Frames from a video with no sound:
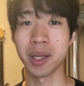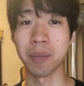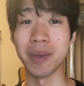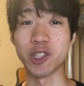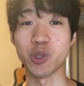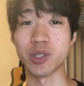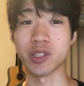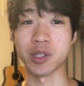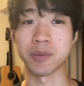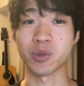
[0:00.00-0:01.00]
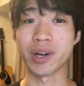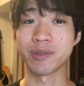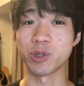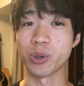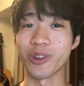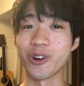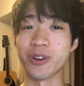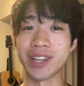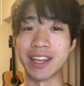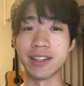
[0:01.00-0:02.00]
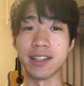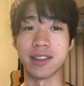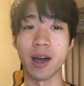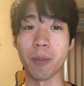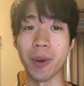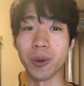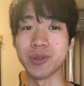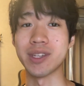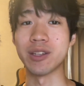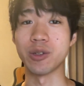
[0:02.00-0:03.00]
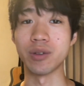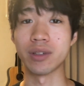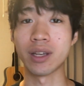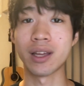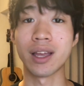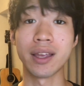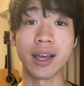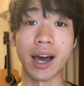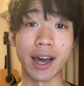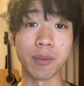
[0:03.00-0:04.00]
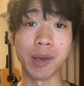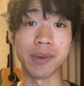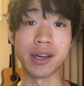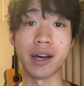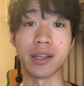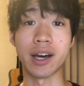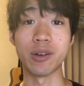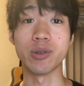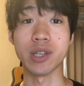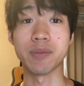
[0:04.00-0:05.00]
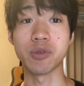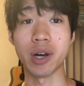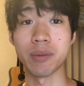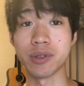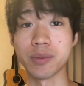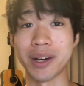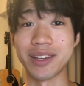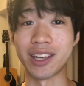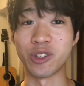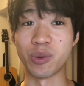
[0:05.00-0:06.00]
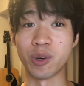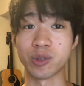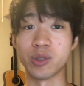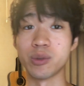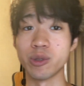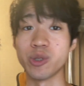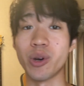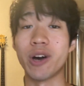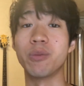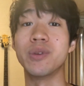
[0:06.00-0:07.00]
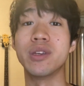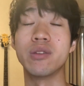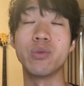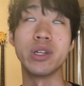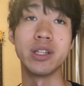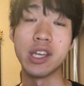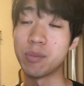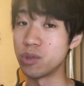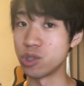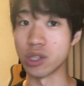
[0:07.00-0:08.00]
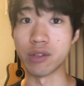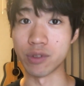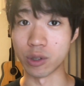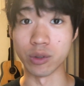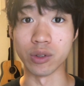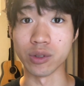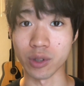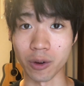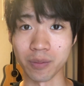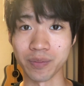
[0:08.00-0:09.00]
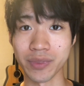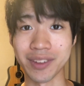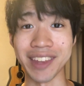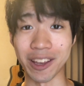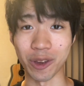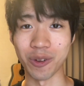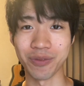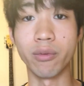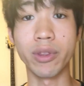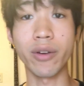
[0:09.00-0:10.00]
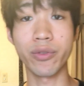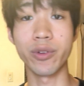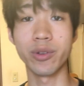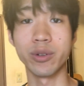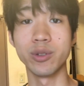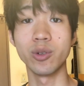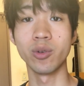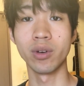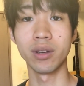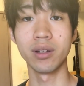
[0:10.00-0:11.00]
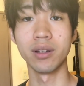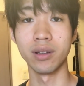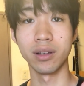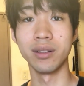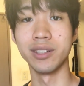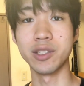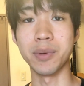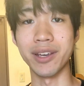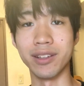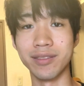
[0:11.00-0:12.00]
Make sure to subscribe, to join her, and hit that bell to stay tuned. I am aiming at 100 subscribers by the end of October, so I'll be really appreciative if you could do so. Thank you. Without further ado, let's begin.